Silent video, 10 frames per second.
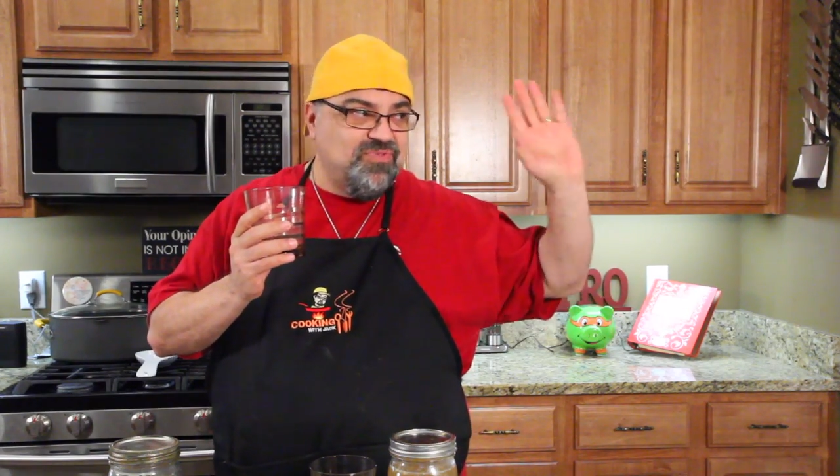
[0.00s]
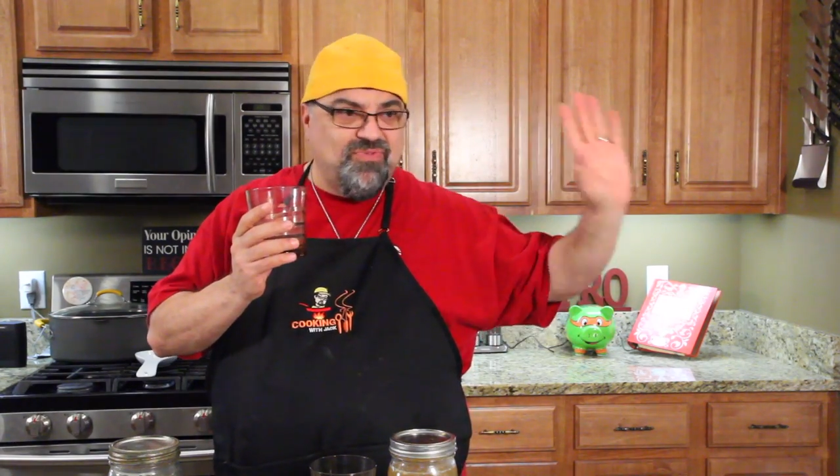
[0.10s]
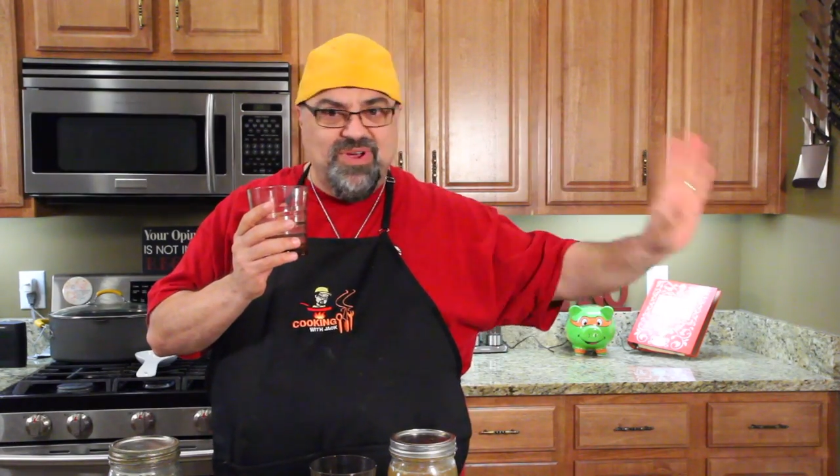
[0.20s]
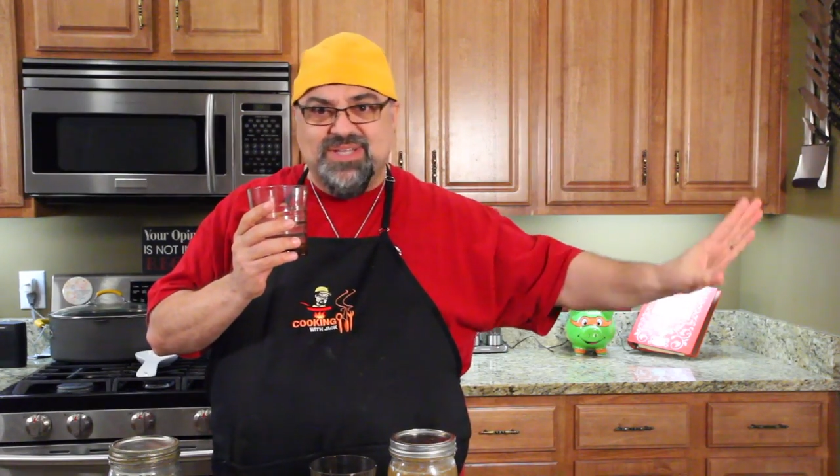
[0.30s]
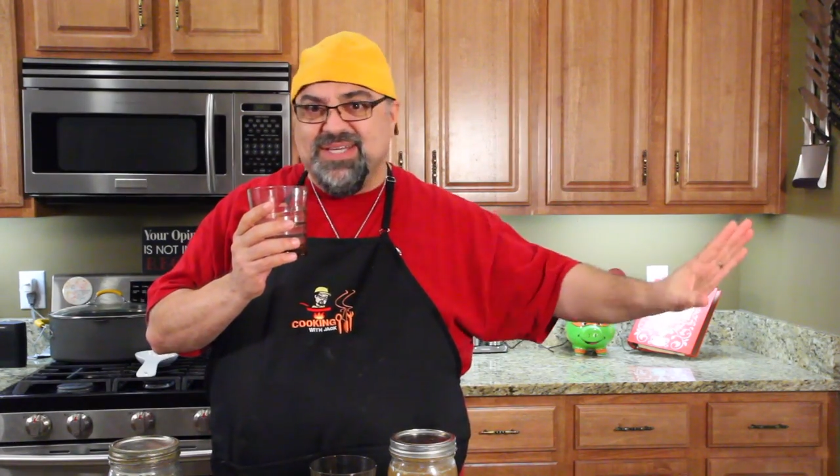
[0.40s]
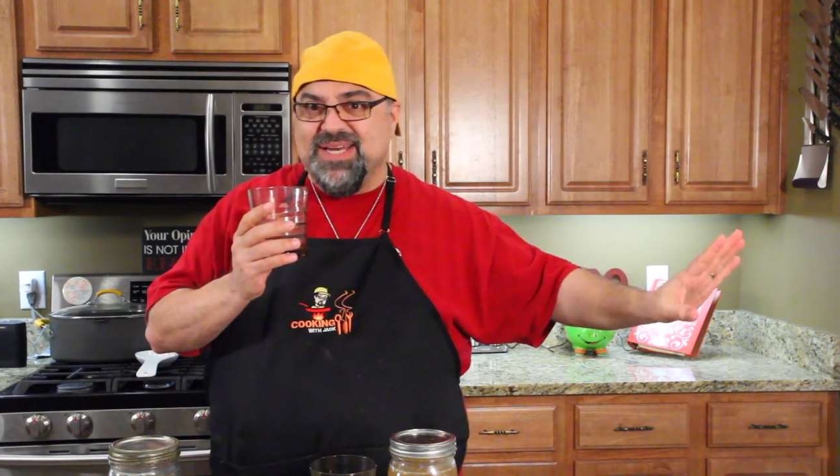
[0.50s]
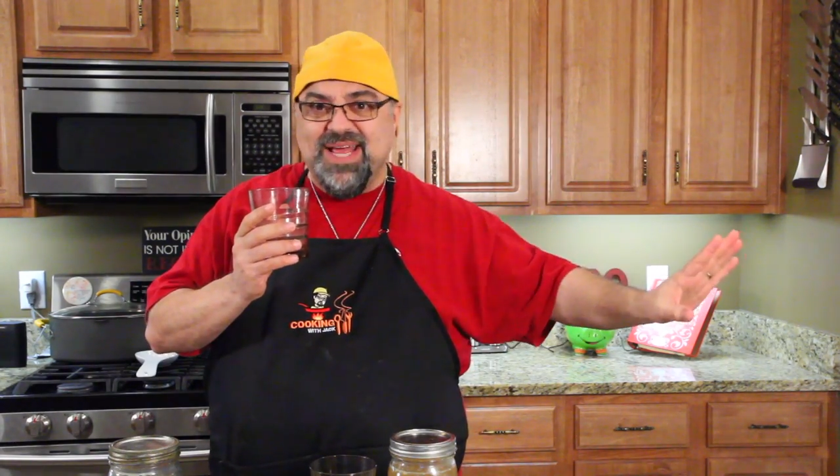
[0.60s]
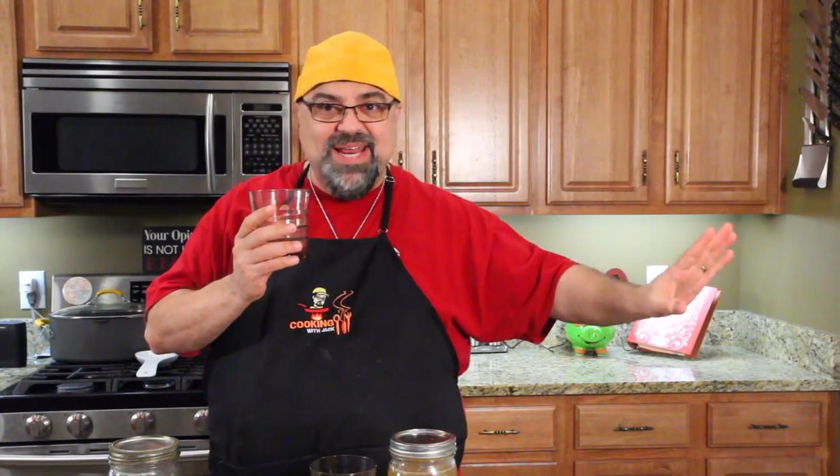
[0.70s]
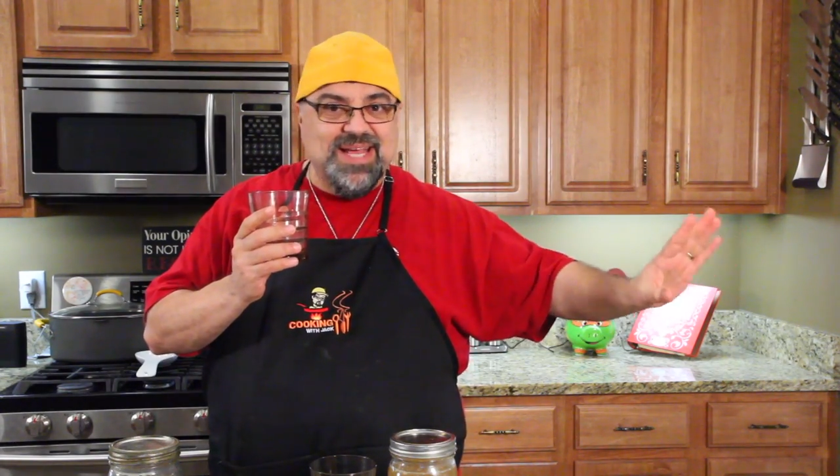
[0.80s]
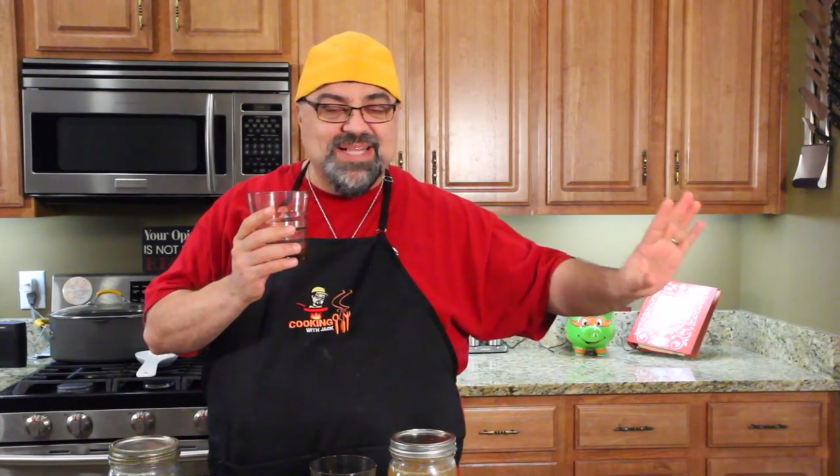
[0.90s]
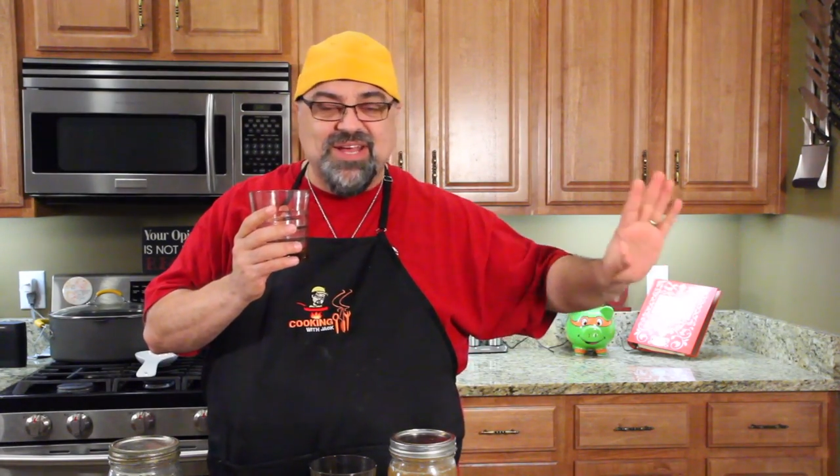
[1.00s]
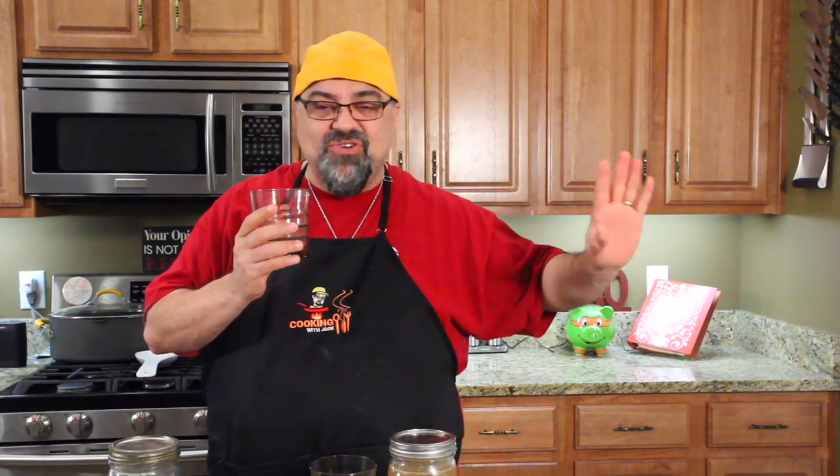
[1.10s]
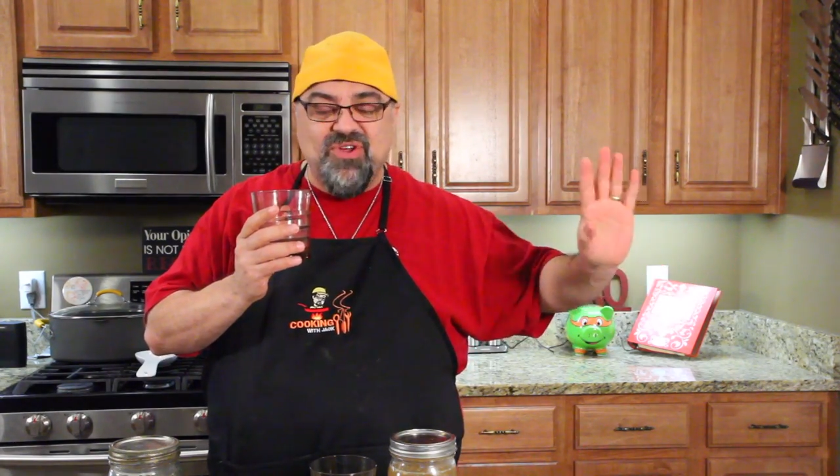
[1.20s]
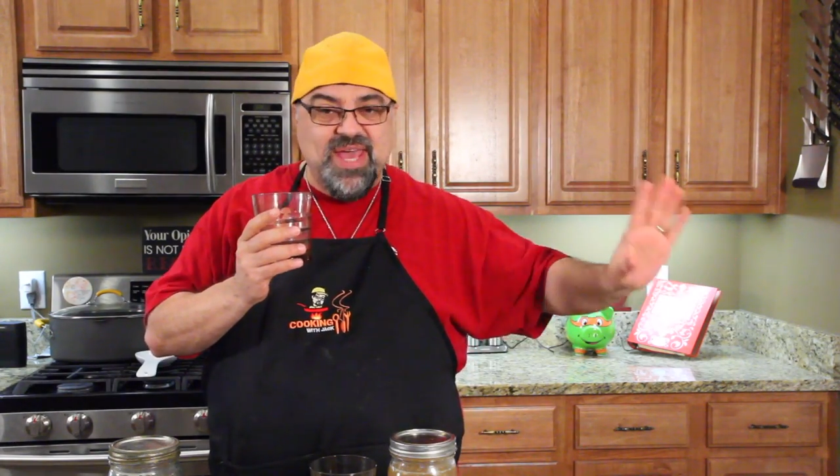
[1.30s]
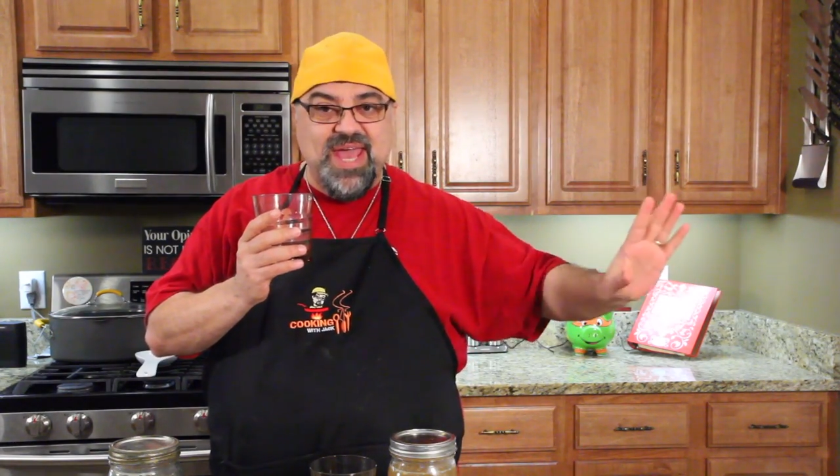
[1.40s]
freeze it in any container
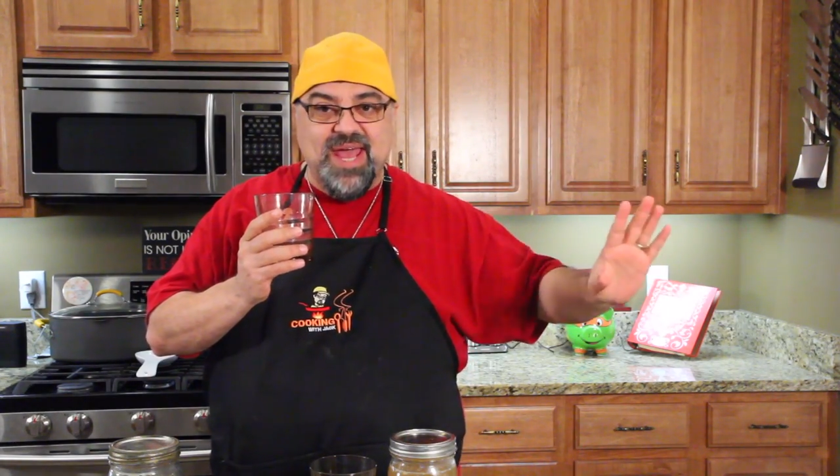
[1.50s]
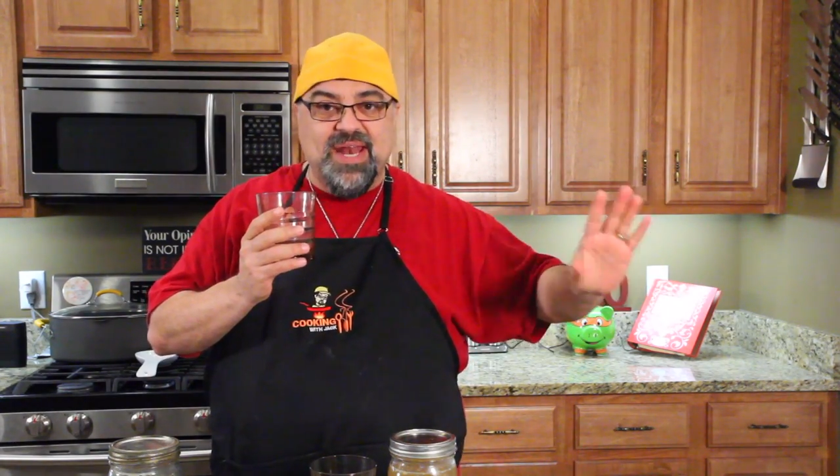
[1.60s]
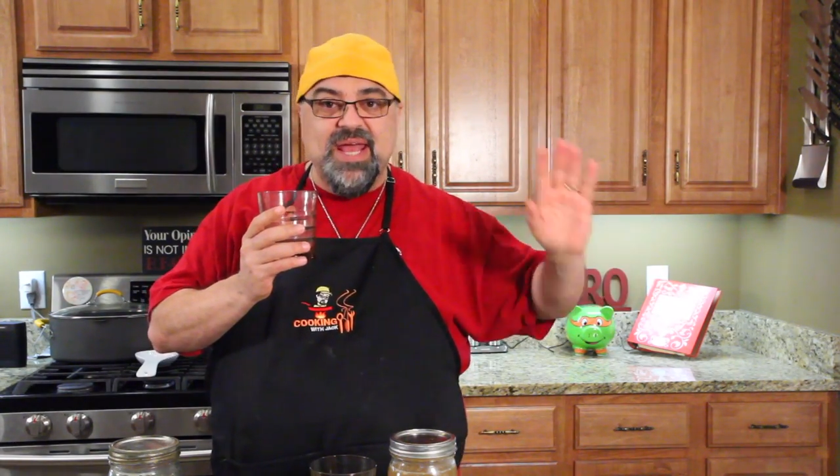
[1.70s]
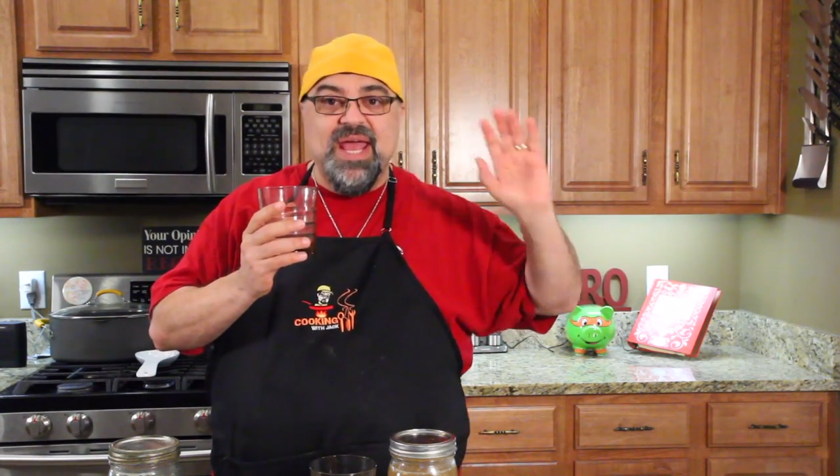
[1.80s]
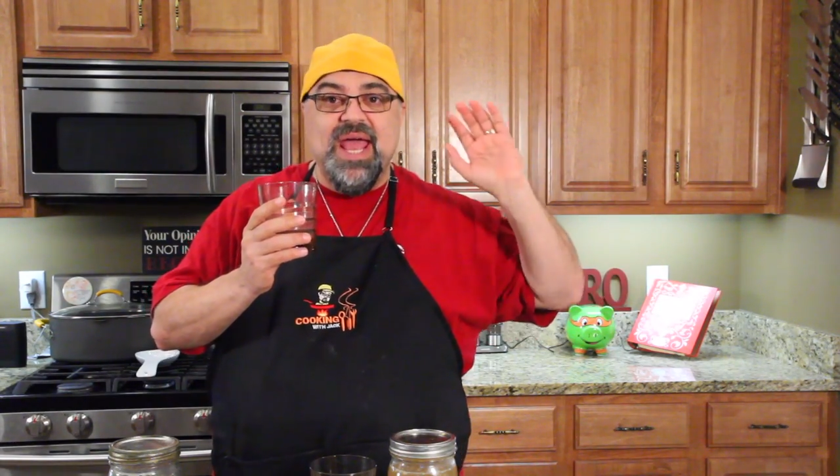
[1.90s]
you can,